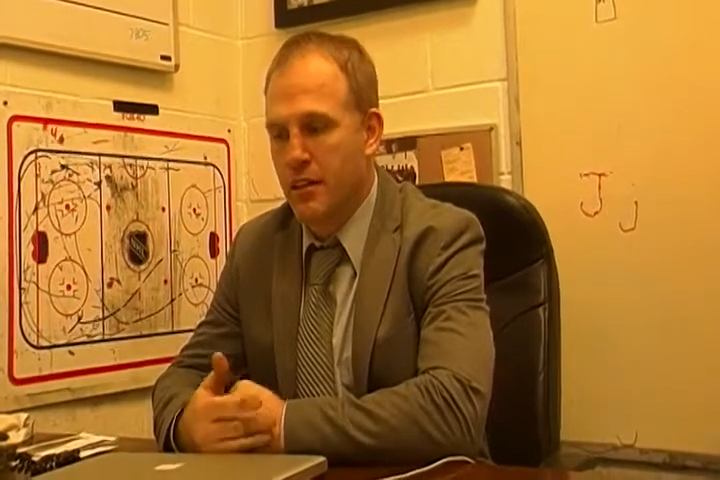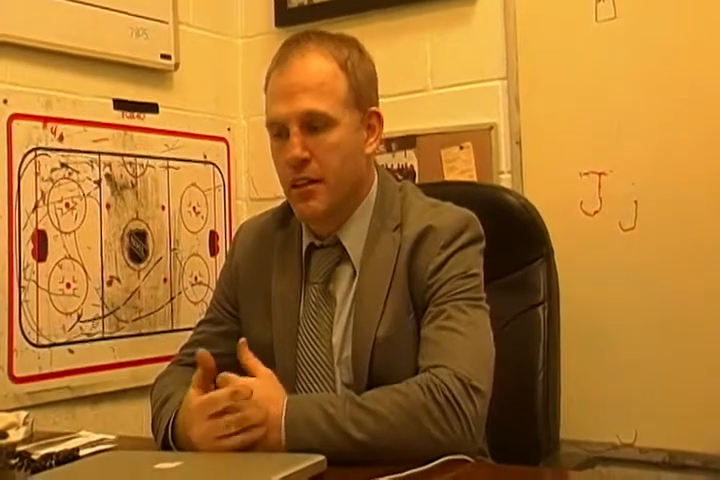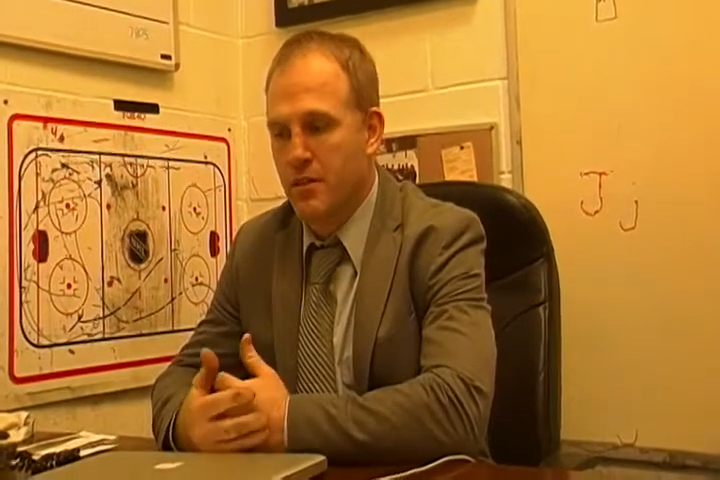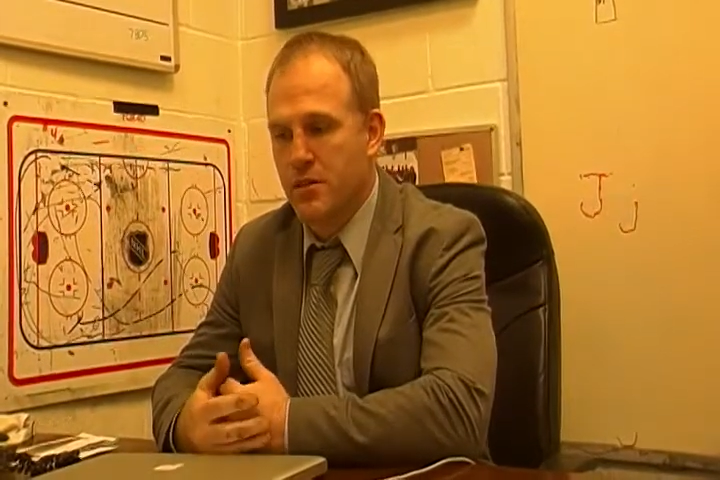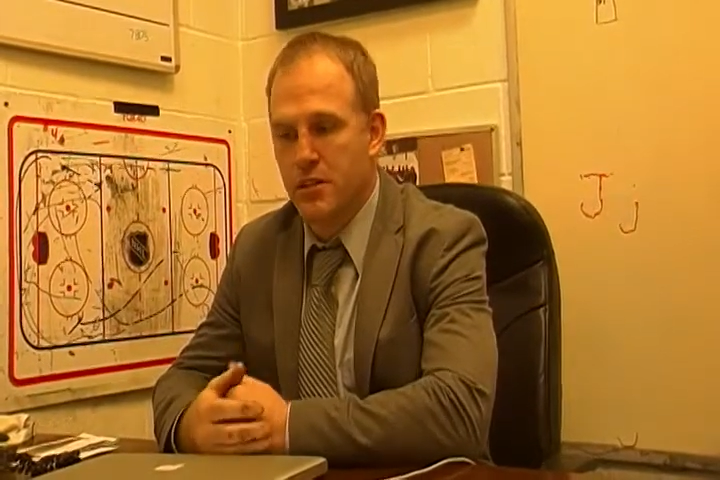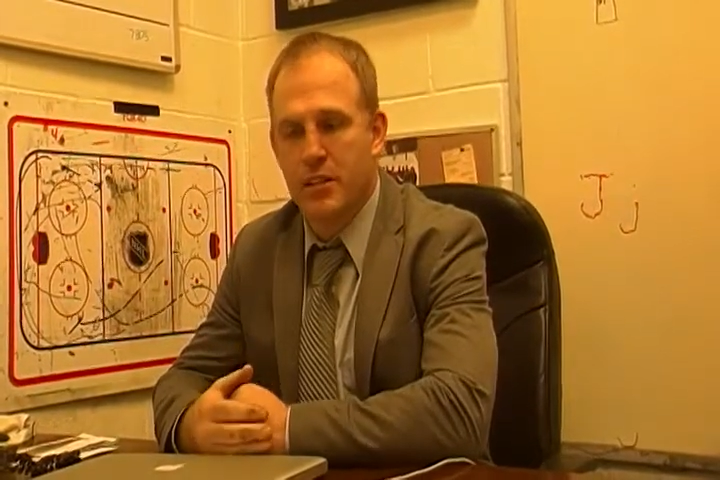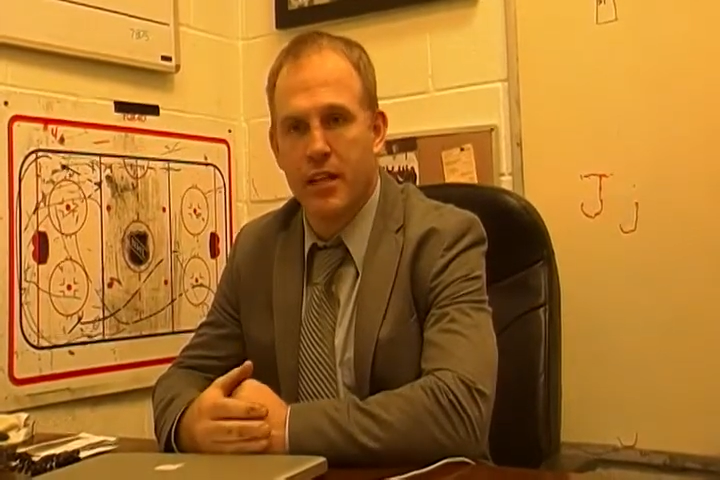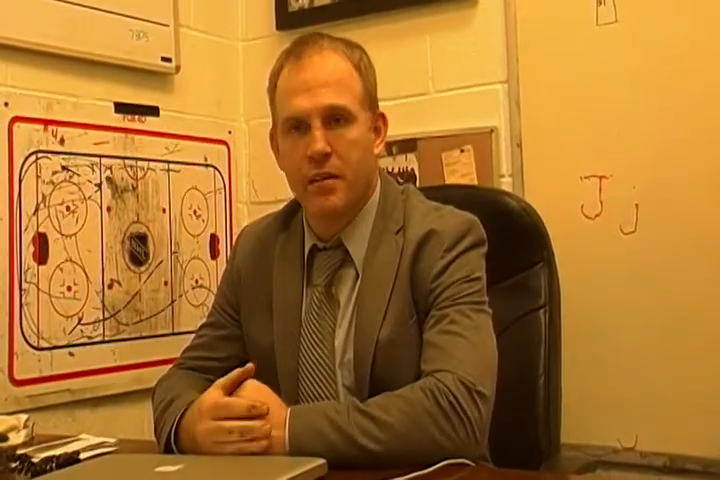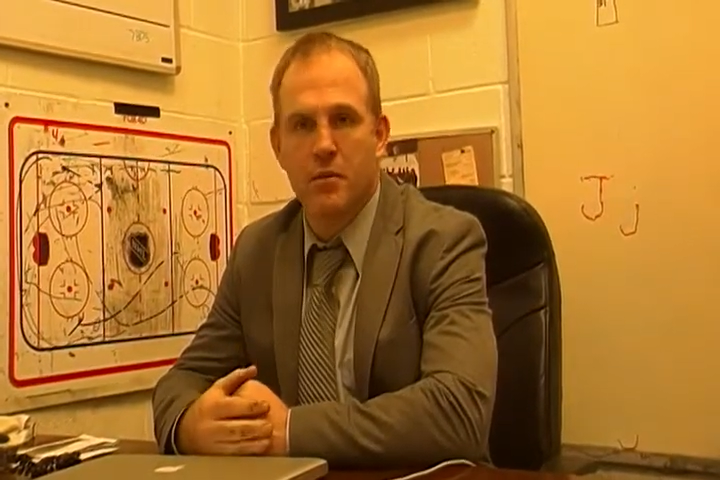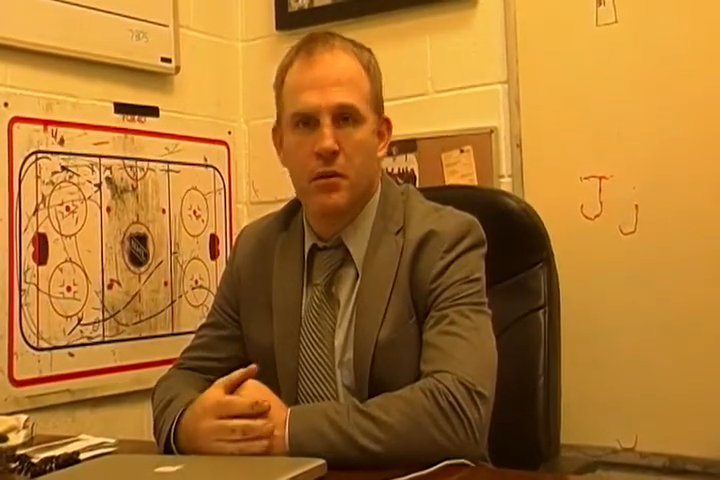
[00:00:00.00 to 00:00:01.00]
I thought it was a
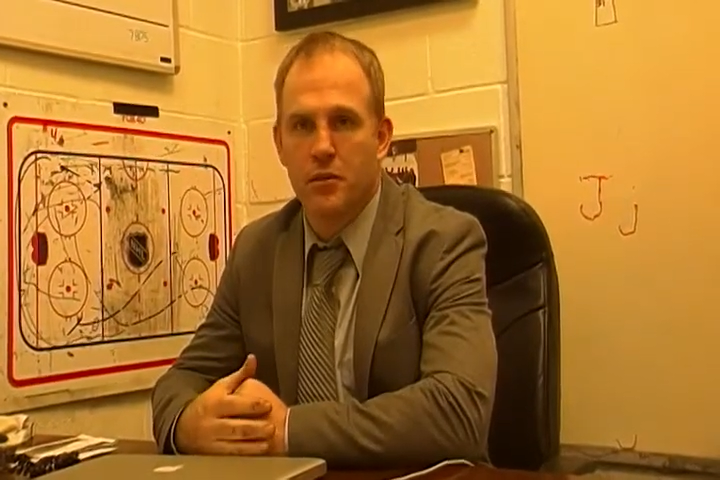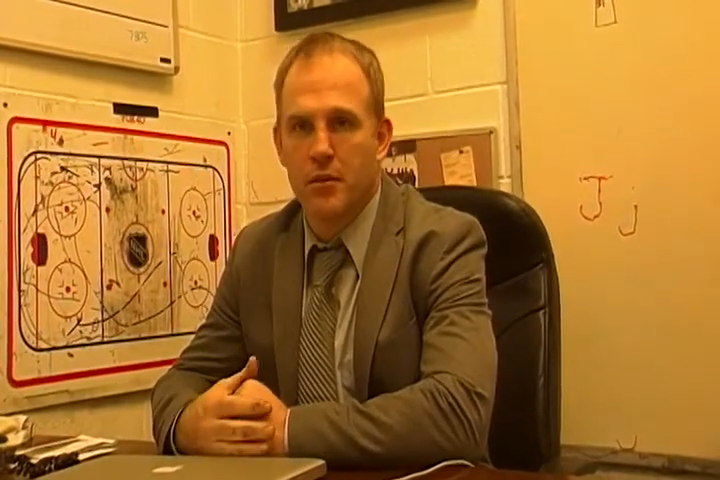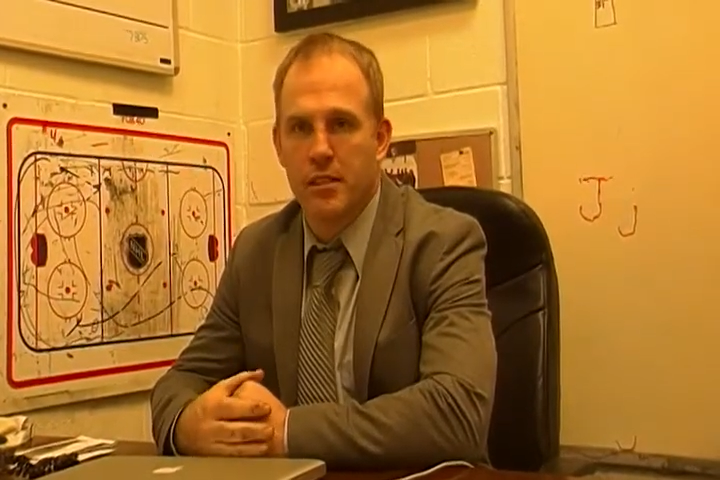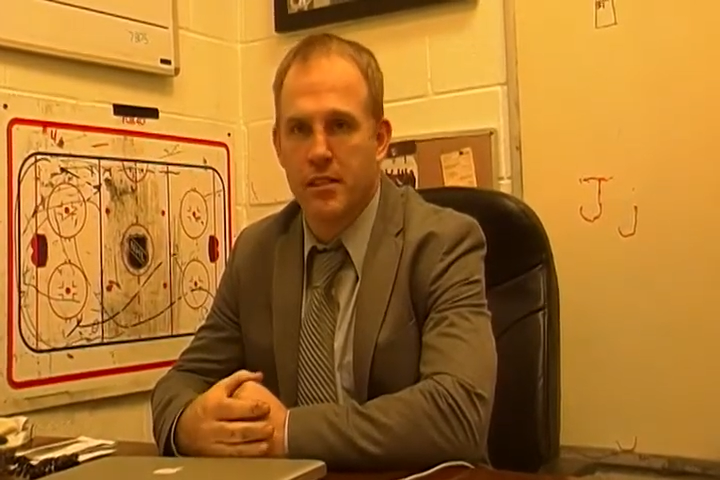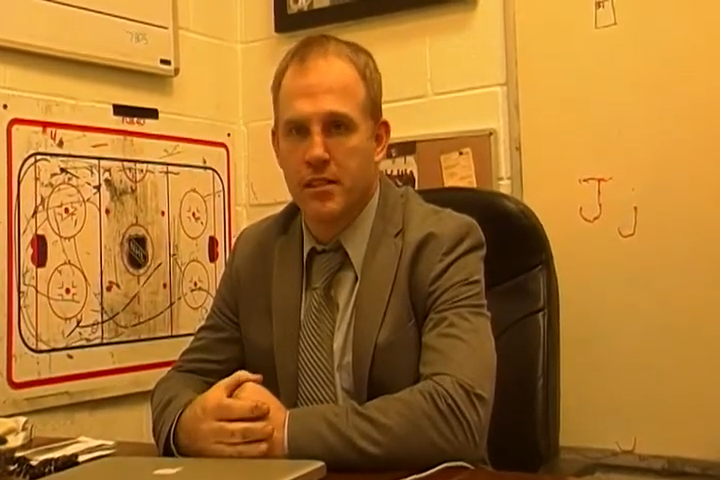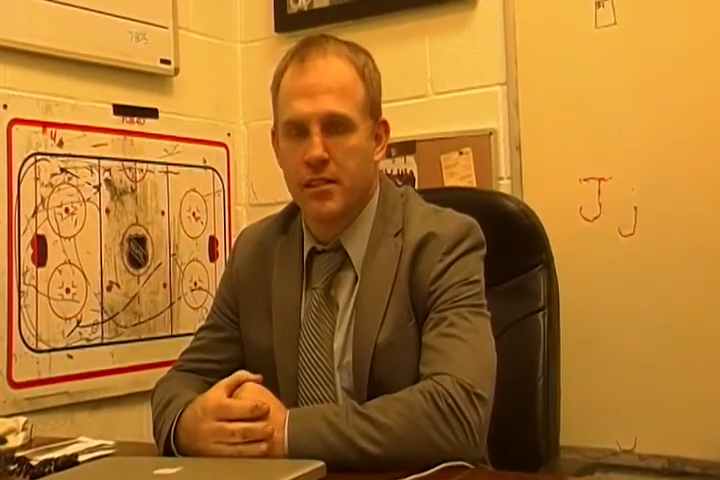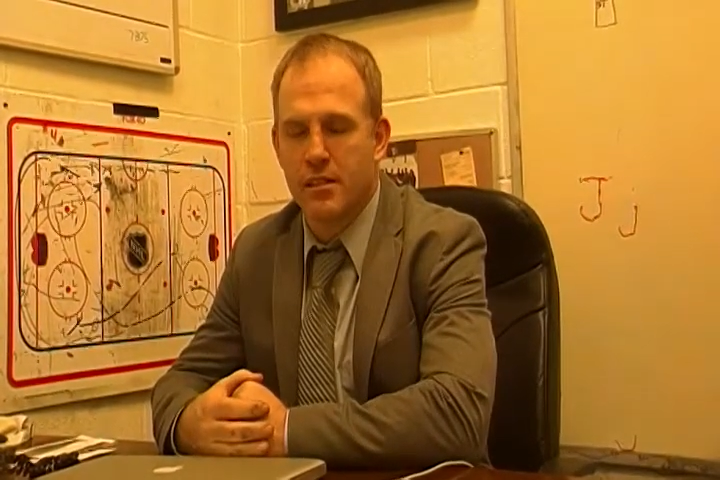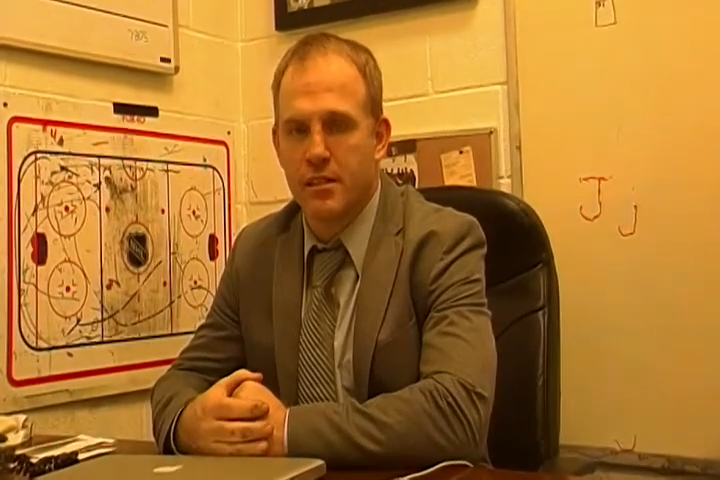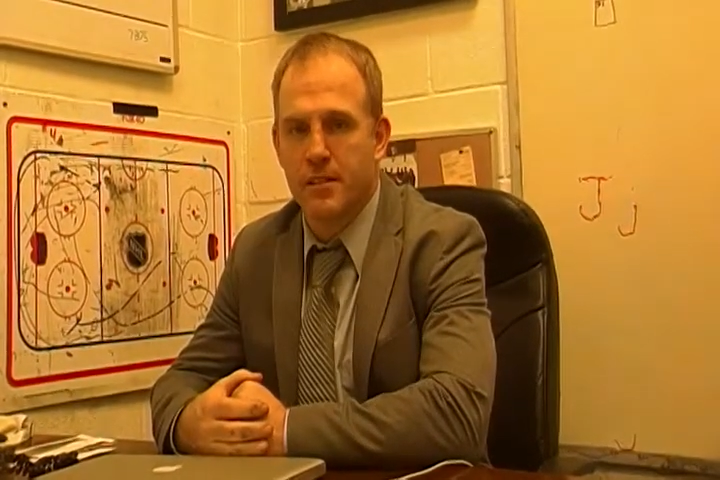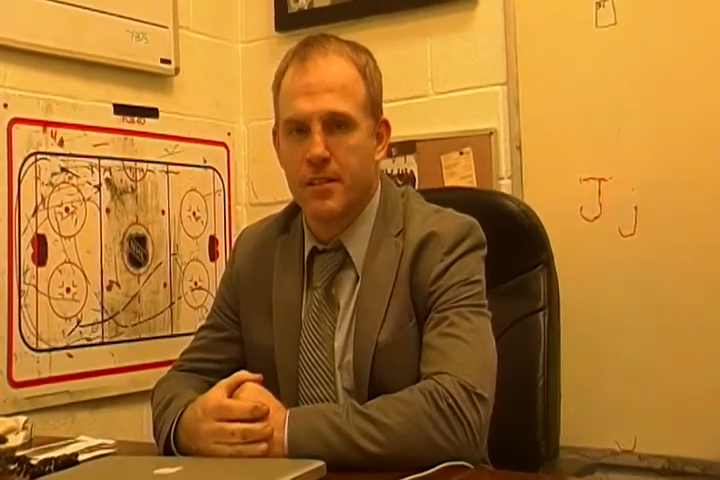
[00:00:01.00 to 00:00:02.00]
good game both ways.
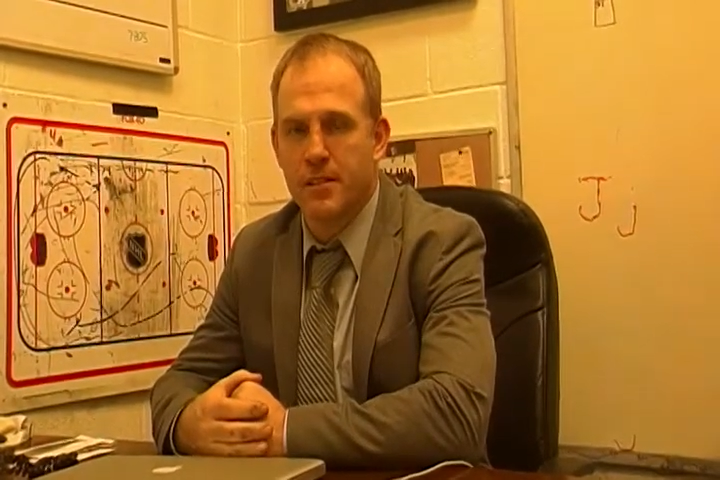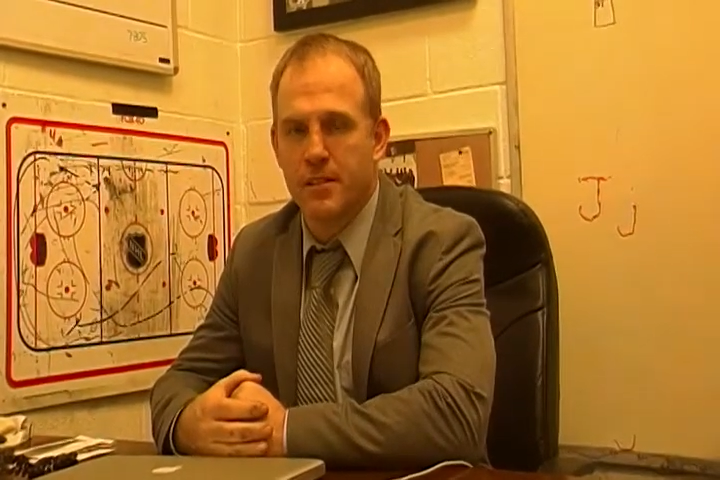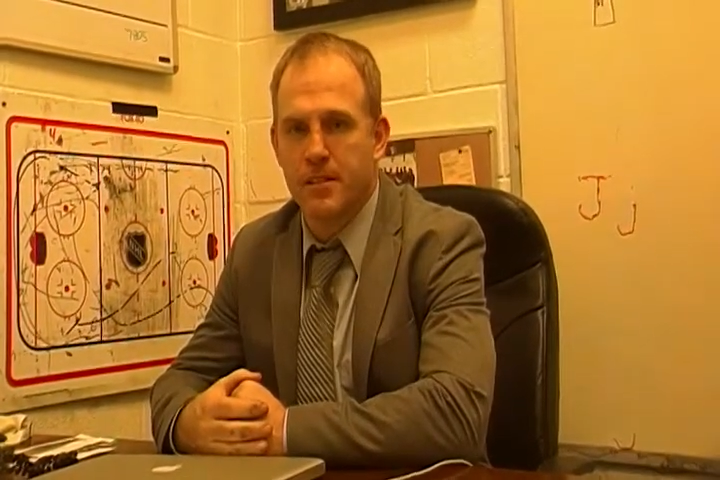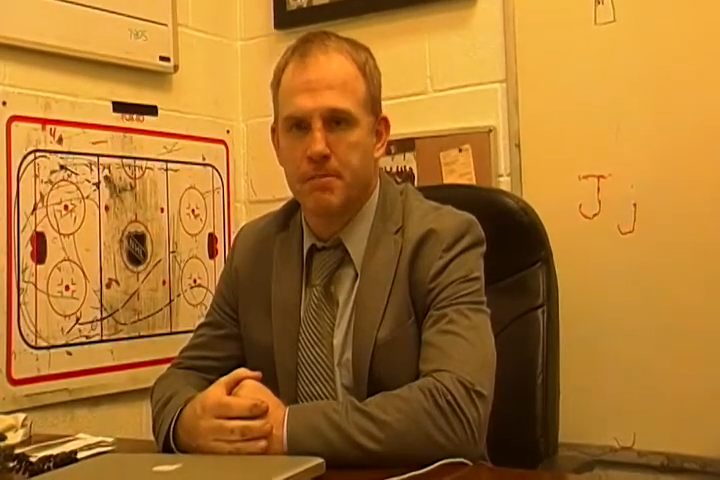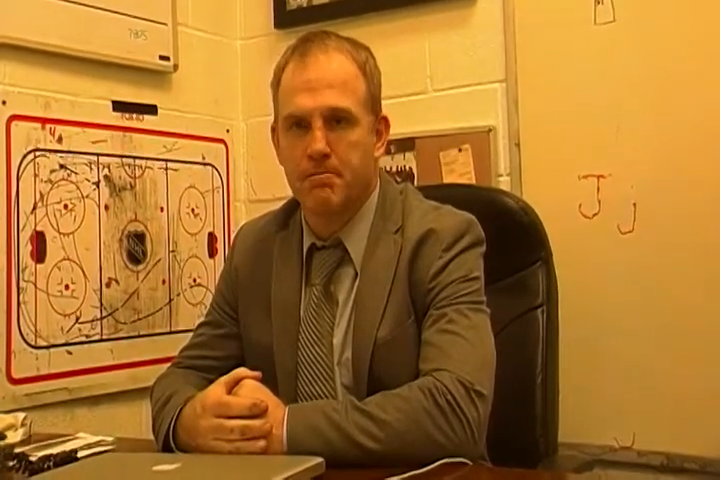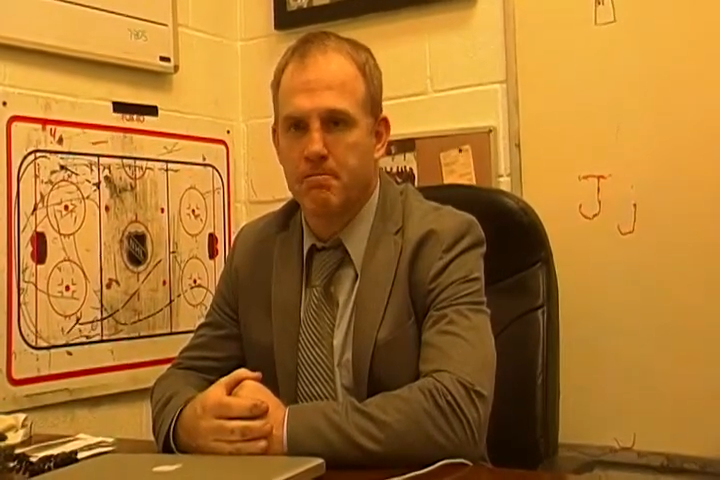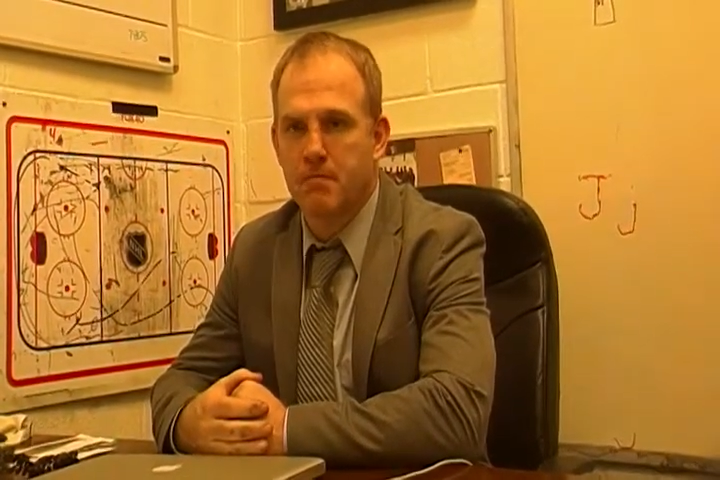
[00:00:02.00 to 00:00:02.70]
You know, I